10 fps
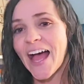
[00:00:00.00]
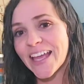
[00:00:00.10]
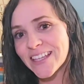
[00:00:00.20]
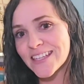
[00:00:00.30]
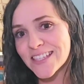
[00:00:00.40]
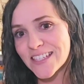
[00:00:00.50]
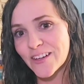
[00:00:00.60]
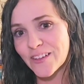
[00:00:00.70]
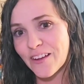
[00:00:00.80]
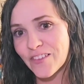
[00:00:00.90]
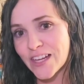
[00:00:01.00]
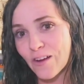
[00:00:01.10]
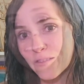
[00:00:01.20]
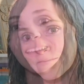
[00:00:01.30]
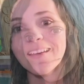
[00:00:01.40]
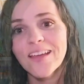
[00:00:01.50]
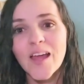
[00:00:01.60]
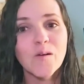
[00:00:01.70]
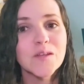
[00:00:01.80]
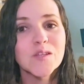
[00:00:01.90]
I can insert a video.
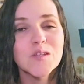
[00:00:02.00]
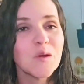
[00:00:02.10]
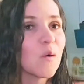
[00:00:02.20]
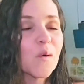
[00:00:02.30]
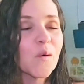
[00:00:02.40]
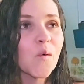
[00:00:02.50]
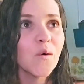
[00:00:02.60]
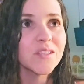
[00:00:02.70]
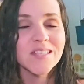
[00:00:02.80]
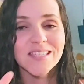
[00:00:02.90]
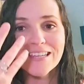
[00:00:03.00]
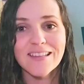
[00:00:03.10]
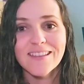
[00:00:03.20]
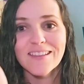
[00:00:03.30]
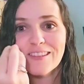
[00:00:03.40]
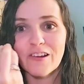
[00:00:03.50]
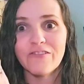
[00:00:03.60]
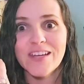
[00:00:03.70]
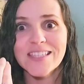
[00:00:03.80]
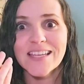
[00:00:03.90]
It was so cool to see their
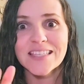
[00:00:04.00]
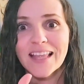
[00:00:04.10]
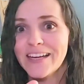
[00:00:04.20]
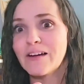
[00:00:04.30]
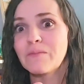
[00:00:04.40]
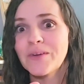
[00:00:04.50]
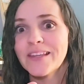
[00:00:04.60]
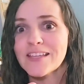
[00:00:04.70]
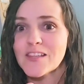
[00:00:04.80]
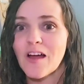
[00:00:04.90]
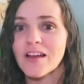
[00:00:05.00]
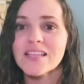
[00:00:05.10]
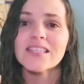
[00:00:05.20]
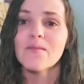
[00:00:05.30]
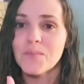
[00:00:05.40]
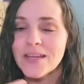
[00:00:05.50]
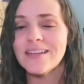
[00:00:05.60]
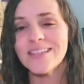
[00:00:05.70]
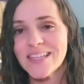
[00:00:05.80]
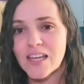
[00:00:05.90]
faces light up when they saw it, because they've
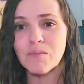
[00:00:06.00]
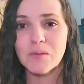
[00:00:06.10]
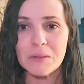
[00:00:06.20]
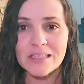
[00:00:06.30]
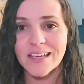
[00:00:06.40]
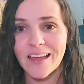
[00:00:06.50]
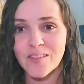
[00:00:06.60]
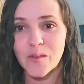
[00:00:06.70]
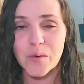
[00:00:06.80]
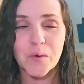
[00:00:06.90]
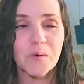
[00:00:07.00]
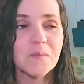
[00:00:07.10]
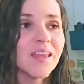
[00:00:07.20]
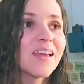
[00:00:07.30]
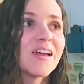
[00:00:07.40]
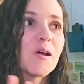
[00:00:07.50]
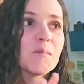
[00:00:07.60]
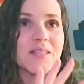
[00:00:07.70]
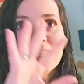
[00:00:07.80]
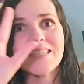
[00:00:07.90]
been seeing me put together the room,
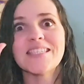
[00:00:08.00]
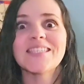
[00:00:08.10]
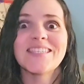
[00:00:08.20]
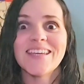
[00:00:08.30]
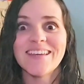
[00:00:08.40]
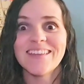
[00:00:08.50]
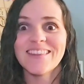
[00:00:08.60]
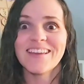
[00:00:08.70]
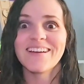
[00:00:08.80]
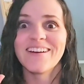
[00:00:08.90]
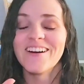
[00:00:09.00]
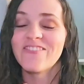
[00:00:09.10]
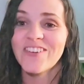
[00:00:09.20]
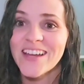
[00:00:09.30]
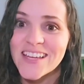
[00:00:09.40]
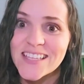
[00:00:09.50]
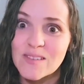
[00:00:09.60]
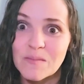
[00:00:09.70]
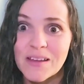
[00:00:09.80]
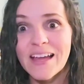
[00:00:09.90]
but to see her
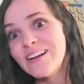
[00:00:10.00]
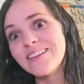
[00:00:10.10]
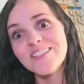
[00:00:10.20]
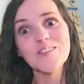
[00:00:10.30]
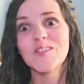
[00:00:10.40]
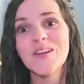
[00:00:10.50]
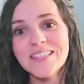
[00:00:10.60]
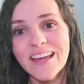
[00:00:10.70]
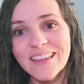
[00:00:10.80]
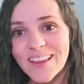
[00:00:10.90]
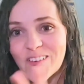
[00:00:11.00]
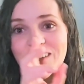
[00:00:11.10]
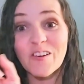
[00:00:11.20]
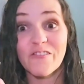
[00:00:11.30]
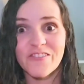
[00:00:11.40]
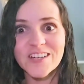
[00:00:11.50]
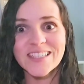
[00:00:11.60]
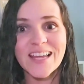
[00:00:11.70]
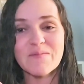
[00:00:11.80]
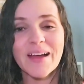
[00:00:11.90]
face, and she was so excited. That was her
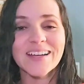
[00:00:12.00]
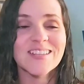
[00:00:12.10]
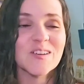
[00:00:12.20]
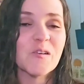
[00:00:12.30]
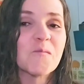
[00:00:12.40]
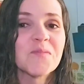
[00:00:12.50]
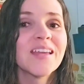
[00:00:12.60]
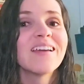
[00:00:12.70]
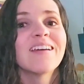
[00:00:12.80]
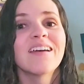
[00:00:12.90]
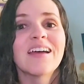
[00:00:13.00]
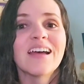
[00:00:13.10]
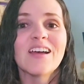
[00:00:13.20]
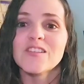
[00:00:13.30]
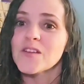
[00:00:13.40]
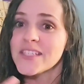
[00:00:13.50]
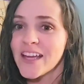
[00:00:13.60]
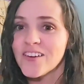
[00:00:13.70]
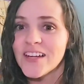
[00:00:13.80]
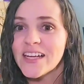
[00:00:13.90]
first day back at school. So
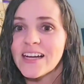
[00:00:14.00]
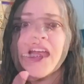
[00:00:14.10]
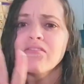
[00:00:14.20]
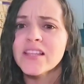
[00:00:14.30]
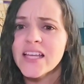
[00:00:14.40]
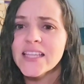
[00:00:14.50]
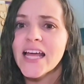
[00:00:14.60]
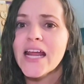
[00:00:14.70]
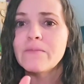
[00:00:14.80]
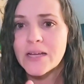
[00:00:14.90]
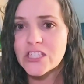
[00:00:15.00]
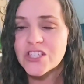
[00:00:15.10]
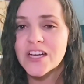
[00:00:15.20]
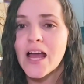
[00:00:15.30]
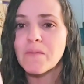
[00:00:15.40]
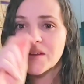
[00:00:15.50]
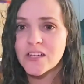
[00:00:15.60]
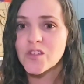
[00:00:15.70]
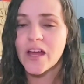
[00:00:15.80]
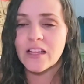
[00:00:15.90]
decorate everything that I mentioned. I'm
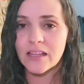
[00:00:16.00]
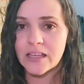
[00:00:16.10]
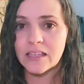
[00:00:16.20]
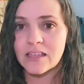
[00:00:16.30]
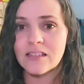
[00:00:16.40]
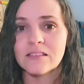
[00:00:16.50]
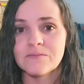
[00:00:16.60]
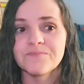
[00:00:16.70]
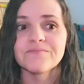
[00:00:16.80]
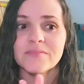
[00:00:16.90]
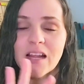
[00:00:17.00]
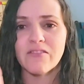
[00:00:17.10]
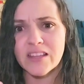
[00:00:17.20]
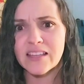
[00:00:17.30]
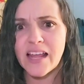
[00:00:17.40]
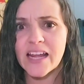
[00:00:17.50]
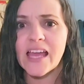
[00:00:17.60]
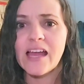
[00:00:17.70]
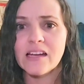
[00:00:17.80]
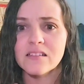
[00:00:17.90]
going to try to link everything that I
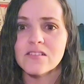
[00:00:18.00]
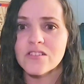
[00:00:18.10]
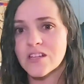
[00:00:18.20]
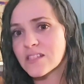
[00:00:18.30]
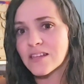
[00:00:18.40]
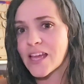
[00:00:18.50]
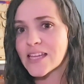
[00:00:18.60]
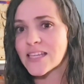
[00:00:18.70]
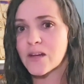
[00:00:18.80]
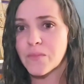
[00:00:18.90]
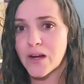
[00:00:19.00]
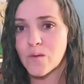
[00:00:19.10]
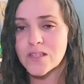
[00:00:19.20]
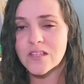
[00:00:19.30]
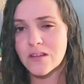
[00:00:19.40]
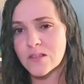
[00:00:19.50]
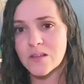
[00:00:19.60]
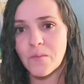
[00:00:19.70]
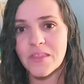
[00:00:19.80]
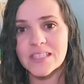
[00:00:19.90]
can, just in case anybody wants to use
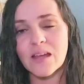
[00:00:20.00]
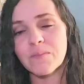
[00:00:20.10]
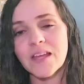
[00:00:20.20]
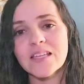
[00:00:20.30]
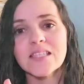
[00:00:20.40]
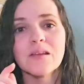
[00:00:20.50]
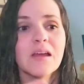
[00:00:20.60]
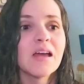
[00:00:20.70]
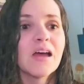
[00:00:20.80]
some of the same things.